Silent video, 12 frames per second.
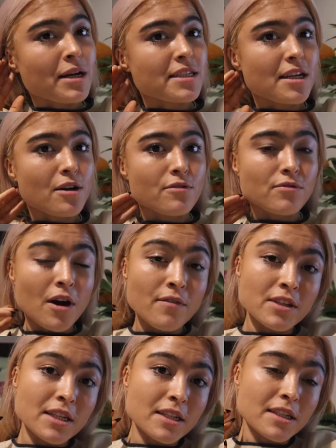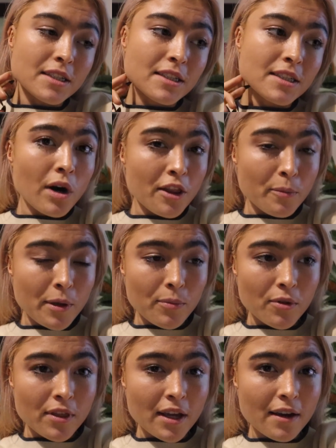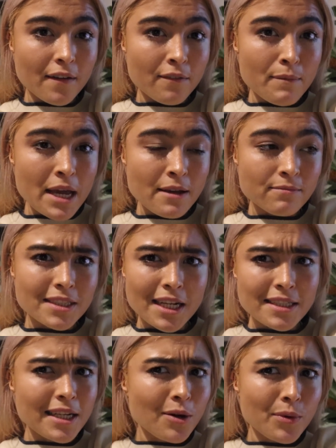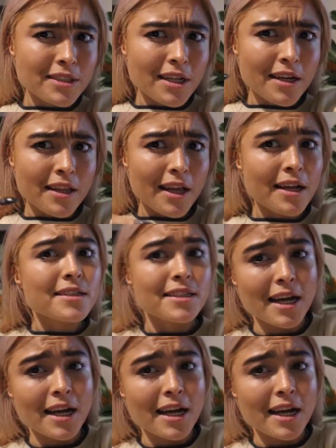myself rather than what other people think of me. Does that take a weird turn at the end?